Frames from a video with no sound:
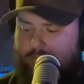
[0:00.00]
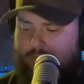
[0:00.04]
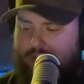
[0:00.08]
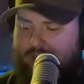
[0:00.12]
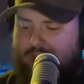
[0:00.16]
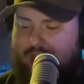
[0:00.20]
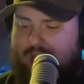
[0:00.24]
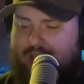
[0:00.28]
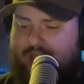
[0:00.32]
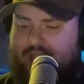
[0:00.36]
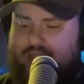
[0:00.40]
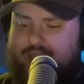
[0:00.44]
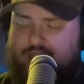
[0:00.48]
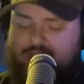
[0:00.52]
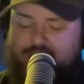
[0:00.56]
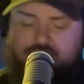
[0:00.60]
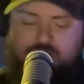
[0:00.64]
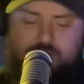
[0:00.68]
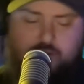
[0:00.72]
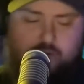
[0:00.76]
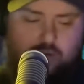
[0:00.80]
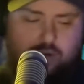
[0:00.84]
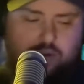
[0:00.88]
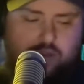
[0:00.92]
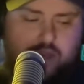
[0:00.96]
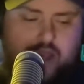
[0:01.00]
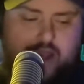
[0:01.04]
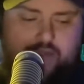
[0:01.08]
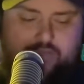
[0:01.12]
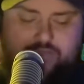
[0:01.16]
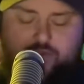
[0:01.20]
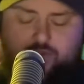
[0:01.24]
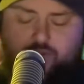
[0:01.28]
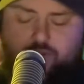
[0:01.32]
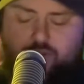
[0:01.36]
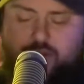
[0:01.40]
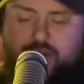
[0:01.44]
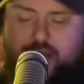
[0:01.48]
back in your
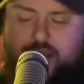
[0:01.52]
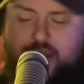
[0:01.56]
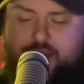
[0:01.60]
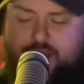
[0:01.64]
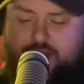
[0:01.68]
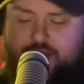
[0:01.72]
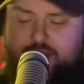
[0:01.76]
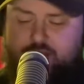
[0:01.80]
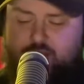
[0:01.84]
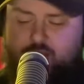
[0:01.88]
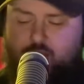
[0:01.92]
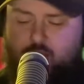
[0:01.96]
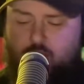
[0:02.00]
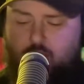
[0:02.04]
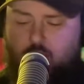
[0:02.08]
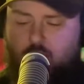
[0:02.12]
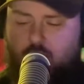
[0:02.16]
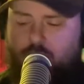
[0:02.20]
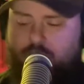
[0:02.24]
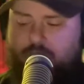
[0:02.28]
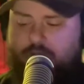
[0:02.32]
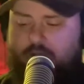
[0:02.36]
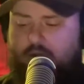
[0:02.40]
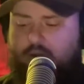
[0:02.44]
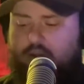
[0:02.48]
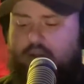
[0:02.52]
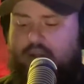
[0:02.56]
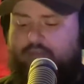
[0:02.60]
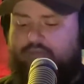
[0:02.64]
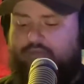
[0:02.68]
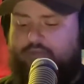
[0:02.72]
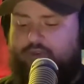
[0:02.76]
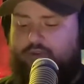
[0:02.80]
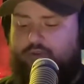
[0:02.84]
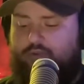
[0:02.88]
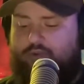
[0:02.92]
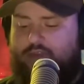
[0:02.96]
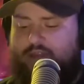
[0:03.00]
life, to gain control over your
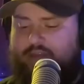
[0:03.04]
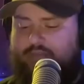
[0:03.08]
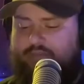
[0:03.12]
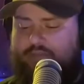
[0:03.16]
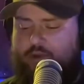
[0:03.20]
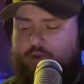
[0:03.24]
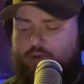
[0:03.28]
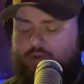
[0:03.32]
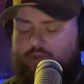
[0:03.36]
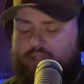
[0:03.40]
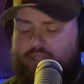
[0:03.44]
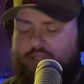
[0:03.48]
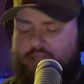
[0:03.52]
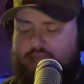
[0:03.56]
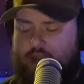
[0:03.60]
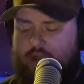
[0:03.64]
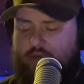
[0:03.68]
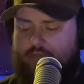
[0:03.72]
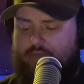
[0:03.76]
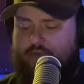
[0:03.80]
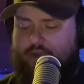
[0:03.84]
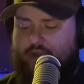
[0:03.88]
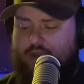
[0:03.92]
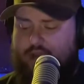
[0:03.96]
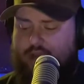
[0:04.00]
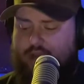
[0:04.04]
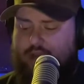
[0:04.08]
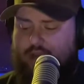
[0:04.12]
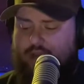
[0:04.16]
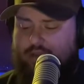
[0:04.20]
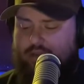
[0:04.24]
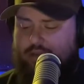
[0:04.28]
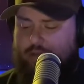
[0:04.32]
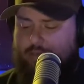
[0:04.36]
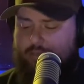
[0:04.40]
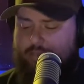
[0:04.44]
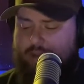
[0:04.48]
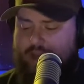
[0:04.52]
life, to give yourself
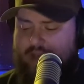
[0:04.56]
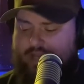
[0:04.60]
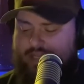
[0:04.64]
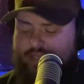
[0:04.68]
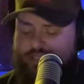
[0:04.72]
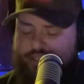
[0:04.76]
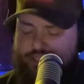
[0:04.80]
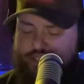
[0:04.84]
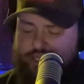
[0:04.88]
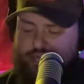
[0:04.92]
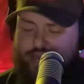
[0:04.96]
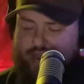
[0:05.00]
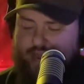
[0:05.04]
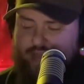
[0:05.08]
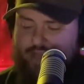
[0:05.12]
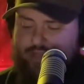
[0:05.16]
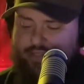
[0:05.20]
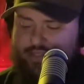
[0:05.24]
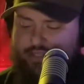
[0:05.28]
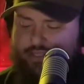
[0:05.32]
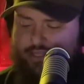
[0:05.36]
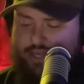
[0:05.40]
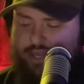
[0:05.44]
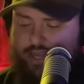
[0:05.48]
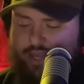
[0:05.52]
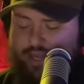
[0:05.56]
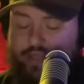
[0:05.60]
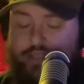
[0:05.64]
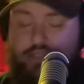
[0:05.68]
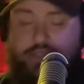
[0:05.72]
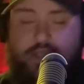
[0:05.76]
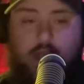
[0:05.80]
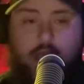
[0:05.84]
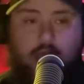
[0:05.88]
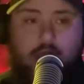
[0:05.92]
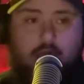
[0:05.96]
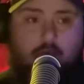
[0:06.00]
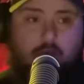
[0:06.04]
the best chance
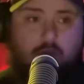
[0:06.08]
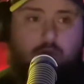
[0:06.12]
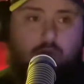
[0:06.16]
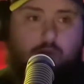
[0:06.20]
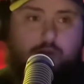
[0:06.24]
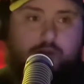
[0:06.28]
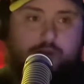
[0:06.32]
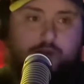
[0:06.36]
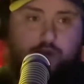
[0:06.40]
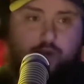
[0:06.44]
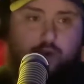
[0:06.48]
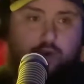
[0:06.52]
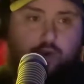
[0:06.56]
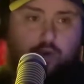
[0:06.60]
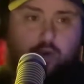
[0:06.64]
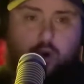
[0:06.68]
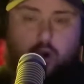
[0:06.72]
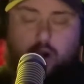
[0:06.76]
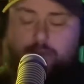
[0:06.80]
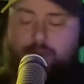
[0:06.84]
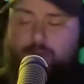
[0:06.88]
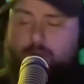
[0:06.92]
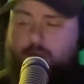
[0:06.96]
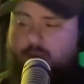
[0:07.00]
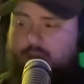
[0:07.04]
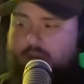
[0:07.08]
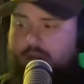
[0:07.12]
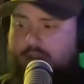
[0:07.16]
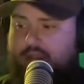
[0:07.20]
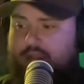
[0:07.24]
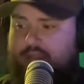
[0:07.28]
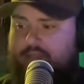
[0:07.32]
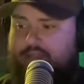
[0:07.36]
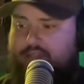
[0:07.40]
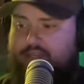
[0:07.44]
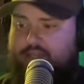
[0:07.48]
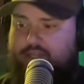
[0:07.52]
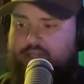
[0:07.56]
is when you are put
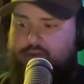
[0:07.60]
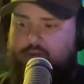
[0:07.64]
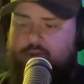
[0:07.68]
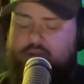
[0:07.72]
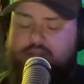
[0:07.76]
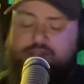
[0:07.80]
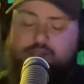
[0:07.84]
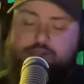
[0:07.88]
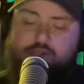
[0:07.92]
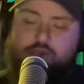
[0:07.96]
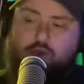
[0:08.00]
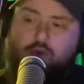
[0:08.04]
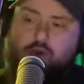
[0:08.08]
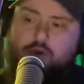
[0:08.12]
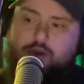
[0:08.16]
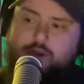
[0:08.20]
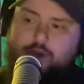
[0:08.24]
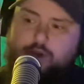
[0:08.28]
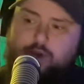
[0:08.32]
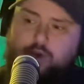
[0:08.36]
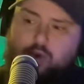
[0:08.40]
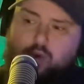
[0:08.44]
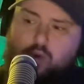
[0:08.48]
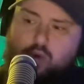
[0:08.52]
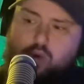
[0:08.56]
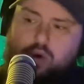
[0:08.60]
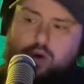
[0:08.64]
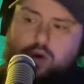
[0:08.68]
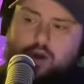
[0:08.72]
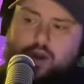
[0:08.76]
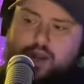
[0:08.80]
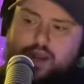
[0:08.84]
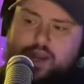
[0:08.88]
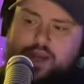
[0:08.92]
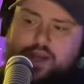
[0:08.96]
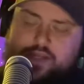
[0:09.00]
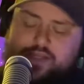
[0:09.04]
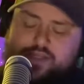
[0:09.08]
in situations or you're
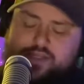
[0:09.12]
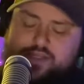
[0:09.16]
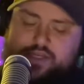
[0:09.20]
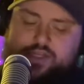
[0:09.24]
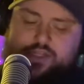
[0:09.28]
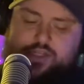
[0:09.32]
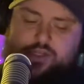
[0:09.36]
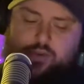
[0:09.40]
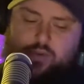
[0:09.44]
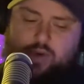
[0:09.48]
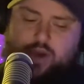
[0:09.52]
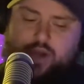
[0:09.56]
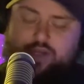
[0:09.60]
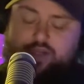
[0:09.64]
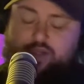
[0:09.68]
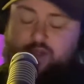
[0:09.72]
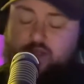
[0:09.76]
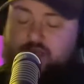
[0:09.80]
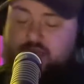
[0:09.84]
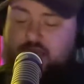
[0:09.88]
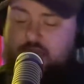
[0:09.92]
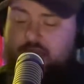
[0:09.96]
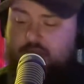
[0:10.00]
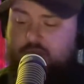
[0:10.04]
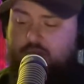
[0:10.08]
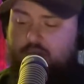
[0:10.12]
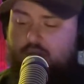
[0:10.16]
in a situation that